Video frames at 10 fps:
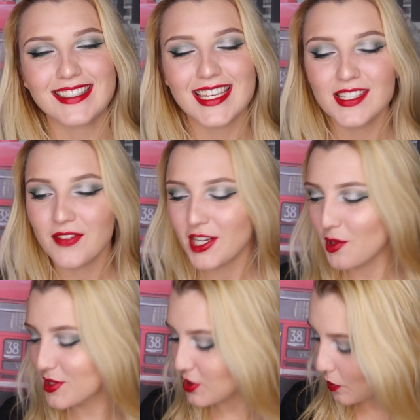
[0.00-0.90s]
This video
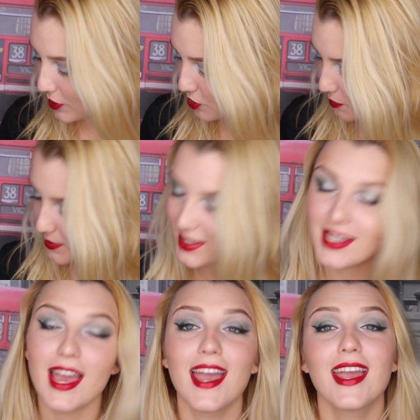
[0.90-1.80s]
is going to be
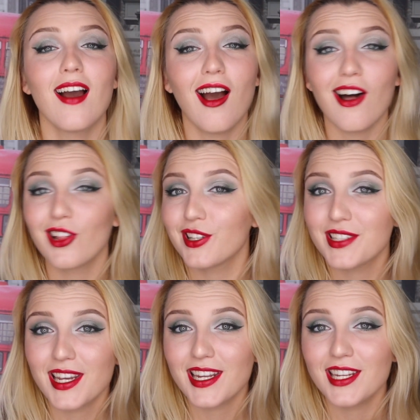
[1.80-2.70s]
a
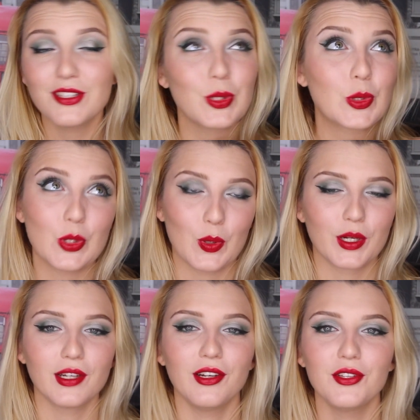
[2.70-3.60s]
holiday
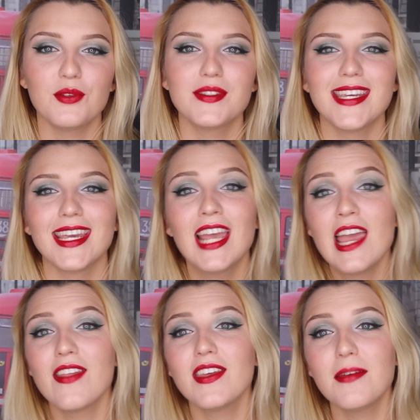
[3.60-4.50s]
tutorial using
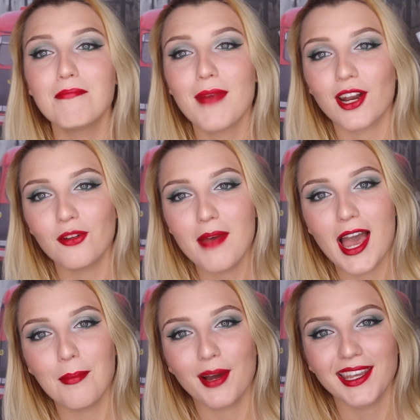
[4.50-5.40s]
the
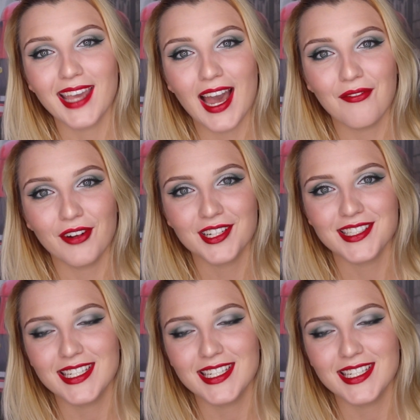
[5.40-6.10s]
MetalMatte by Kat Von